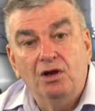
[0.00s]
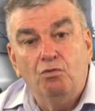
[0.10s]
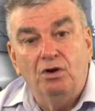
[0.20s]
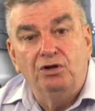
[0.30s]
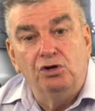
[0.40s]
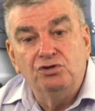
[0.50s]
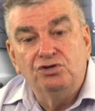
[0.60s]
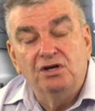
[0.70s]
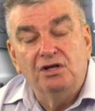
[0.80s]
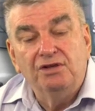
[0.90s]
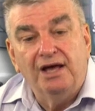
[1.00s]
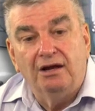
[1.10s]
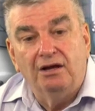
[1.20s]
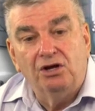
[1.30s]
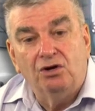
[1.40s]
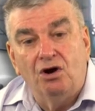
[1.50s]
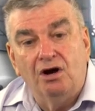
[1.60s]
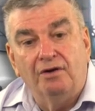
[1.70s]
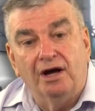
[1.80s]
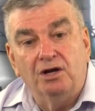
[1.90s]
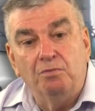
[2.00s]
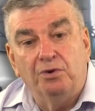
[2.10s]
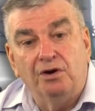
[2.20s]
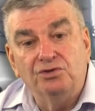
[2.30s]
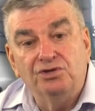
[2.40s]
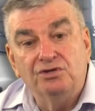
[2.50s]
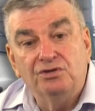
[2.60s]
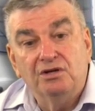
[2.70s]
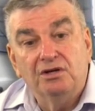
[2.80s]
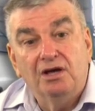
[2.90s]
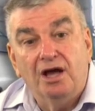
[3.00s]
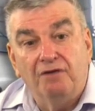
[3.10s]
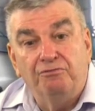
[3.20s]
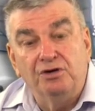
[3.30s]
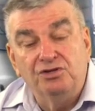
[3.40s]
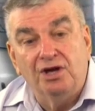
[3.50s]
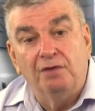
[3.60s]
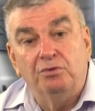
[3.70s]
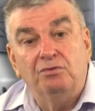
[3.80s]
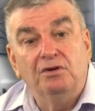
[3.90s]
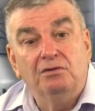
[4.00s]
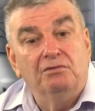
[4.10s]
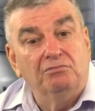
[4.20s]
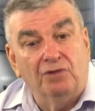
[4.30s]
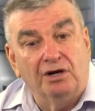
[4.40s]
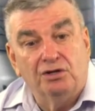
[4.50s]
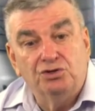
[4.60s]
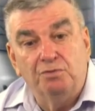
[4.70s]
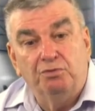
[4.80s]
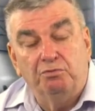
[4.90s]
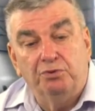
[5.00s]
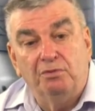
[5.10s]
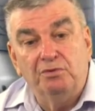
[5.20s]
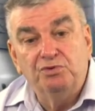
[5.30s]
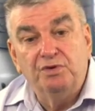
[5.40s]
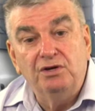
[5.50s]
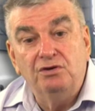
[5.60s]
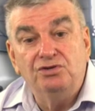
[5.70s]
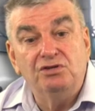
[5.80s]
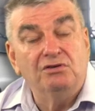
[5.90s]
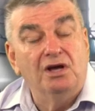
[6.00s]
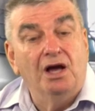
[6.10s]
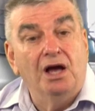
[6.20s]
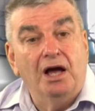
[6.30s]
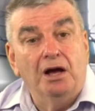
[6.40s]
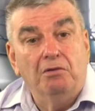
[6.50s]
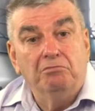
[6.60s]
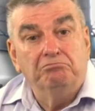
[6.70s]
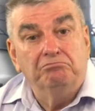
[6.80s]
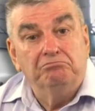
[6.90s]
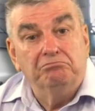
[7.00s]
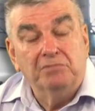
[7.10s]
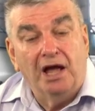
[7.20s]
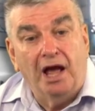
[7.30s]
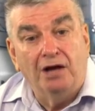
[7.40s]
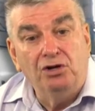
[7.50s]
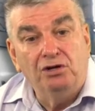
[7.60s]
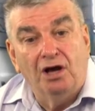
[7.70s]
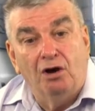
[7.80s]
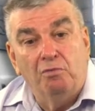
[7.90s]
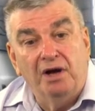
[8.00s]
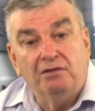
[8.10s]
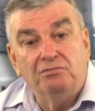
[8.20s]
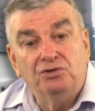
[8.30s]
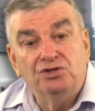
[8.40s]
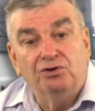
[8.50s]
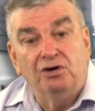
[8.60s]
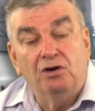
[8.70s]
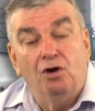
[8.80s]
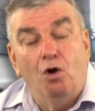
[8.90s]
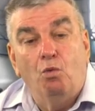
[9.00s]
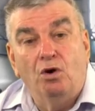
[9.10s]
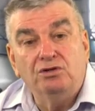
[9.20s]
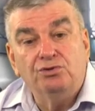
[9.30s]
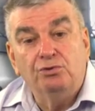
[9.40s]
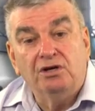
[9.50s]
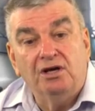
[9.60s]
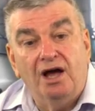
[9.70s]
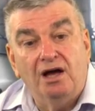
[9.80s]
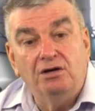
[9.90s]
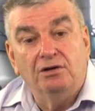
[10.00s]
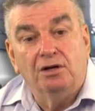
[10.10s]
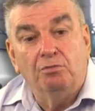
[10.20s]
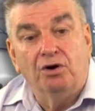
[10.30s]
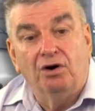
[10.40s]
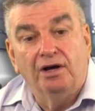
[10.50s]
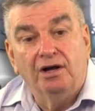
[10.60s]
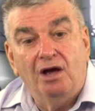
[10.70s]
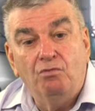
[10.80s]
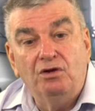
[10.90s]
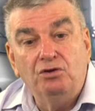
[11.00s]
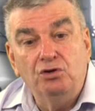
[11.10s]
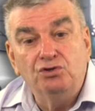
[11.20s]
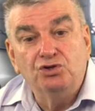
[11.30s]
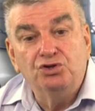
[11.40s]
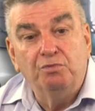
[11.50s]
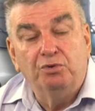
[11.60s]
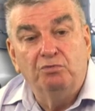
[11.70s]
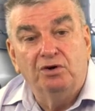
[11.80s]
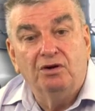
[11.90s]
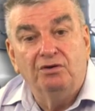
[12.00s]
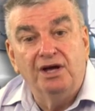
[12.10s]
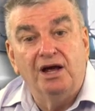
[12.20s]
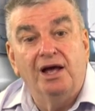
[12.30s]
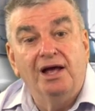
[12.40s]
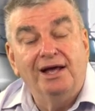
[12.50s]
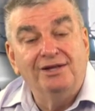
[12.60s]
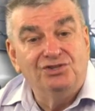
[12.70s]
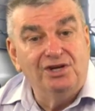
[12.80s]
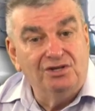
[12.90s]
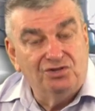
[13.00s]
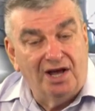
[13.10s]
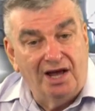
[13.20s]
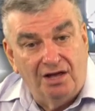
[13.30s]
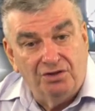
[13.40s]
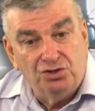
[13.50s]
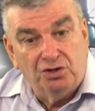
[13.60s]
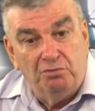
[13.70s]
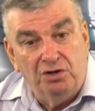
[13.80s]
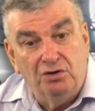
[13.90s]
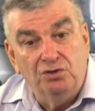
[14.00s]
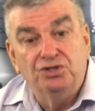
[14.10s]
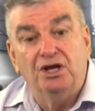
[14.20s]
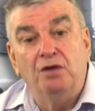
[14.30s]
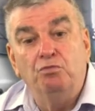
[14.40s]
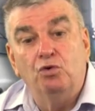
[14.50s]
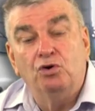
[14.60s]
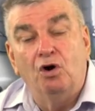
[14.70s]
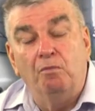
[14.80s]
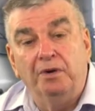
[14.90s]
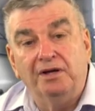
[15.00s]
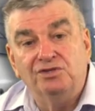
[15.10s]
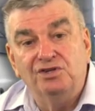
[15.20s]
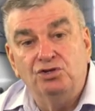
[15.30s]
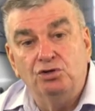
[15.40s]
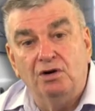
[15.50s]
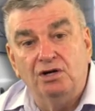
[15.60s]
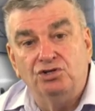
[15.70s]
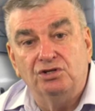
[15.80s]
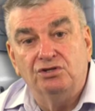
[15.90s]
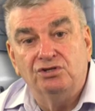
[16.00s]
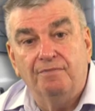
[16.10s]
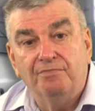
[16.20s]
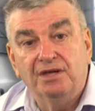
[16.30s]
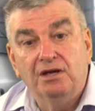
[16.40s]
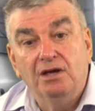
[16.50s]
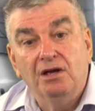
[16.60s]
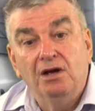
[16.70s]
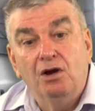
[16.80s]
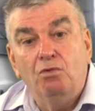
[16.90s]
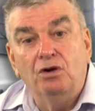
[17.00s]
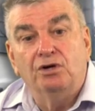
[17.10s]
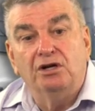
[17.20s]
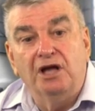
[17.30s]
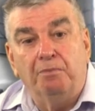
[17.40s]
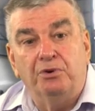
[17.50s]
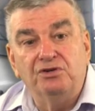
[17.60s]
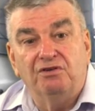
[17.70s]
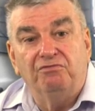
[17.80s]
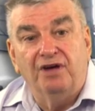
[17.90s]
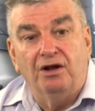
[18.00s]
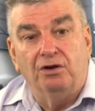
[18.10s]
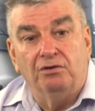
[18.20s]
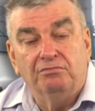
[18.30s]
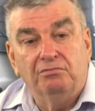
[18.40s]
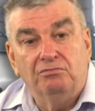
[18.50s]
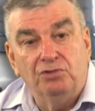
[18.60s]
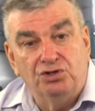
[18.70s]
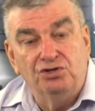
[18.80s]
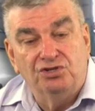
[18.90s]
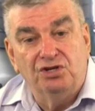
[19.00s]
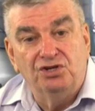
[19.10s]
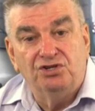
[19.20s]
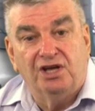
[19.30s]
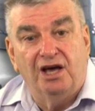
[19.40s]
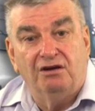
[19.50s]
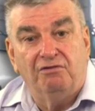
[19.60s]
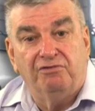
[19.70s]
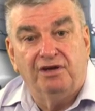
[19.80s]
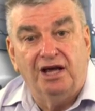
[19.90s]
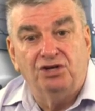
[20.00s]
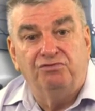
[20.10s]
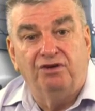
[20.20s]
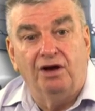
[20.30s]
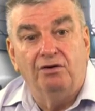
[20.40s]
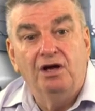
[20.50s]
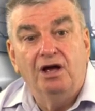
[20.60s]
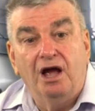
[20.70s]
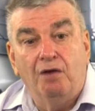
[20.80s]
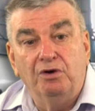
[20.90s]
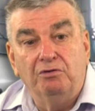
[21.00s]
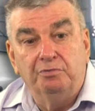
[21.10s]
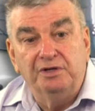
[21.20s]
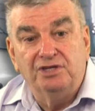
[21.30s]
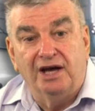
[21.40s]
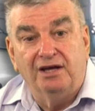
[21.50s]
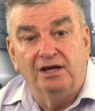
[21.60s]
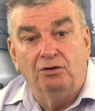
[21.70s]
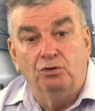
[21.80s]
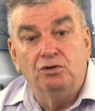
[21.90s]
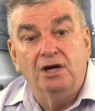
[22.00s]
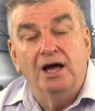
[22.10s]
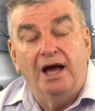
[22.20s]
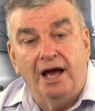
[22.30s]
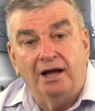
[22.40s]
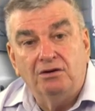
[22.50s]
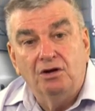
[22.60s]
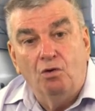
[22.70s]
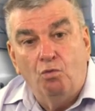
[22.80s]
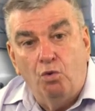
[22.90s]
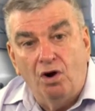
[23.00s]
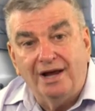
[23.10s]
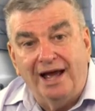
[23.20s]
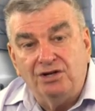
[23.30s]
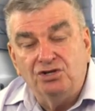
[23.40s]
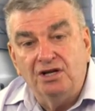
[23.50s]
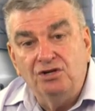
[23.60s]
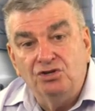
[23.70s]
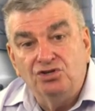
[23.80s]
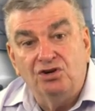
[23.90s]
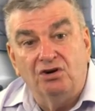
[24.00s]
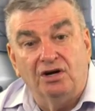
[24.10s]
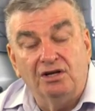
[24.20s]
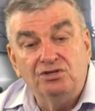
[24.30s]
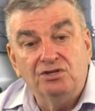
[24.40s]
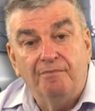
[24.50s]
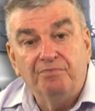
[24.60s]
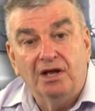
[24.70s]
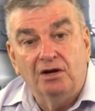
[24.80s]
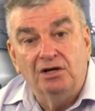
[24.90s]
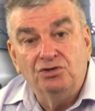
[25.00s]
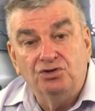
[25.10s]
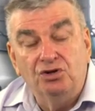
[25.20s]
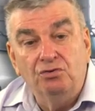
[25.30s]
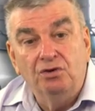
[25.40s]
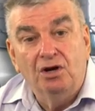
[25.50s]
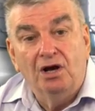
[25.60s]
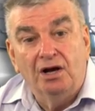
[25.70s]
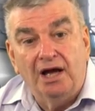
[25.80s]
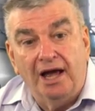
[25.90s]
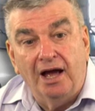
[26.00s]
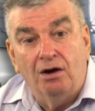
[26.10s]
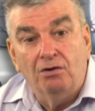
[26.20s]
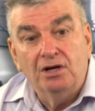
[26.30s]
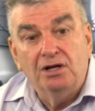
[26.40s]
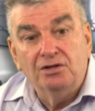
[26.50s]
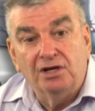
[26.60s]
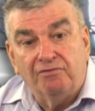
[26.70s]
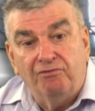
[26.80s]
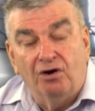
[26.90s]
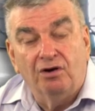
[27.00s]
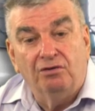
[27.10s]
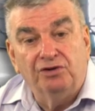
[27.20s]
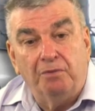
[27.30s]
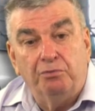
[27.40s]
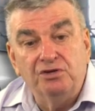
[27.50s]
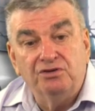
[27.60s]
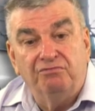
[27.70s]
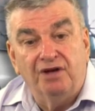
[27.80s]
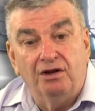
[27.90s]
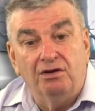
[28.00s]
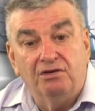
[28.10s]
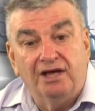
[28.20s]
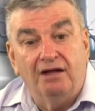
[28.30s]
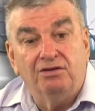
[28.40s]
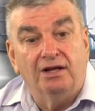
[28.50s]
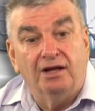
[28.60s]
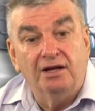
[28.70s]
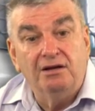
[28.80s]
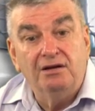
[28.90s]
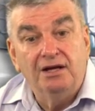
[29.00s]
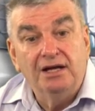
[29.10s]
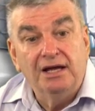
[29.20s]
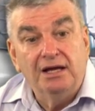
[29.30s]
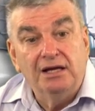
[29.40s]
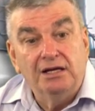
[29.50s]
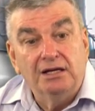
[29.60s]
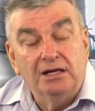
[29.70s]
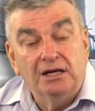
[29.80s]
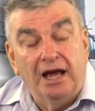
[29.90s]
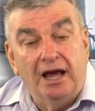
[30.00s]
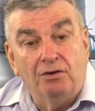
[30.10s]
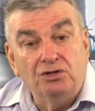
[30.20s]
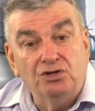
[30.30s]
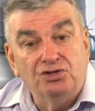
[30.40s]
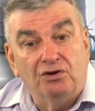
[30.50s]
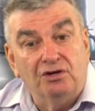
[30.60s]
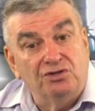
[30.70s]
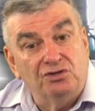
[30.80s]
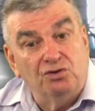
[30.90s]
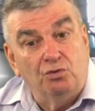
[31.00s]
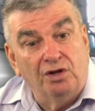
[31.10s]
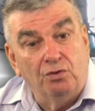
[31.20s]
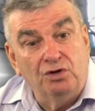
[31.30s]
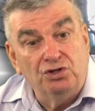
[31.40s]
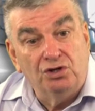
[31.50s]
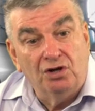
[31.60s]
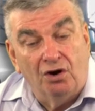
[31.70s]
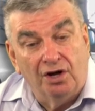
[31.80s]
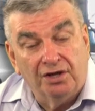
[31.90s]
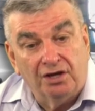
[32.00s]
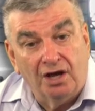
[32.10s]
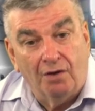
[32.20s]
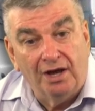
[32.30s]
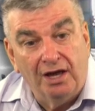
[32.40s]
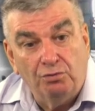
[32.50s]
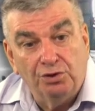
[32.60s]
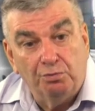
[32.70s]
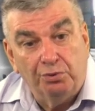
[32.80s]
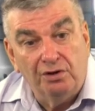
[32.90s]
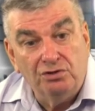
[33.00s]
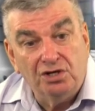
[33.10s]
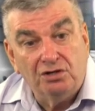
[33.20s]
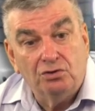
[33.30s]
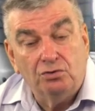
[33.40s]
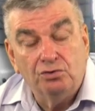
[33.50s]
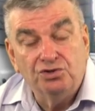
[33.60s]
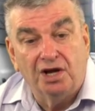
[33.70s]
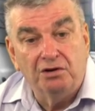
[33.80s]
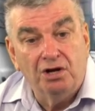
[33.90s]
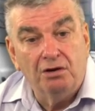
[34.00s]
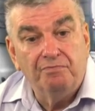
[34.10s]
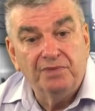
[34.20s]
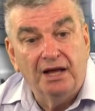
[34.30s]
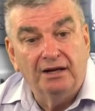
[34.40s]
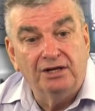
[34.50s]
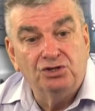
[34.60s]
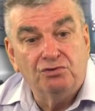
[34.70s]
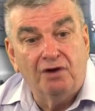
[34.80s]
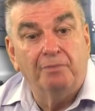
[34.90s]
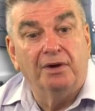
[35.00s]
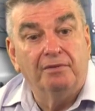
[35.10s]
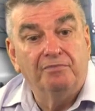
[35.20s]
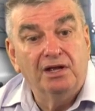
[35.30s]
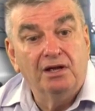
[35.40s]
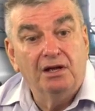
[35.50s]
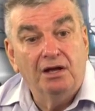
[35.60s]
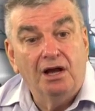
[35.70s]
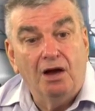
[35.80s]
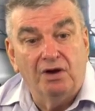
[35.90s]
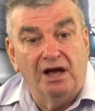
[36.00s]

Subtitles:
We'll use the analytic hierarchy process. And for example, one of the simple problems we use is, how do you go about deciding what sort of car you're going to buy? And we'll use a simple model there and see as to how this can be used in more complex situations. We'll look at net present value, which is the discounted cash flow. And we'll be taking a look at what actually decides as to how the final net present value calculated how it decides as to whether we should either go ahead with the project or say, no, let's scrap it. And we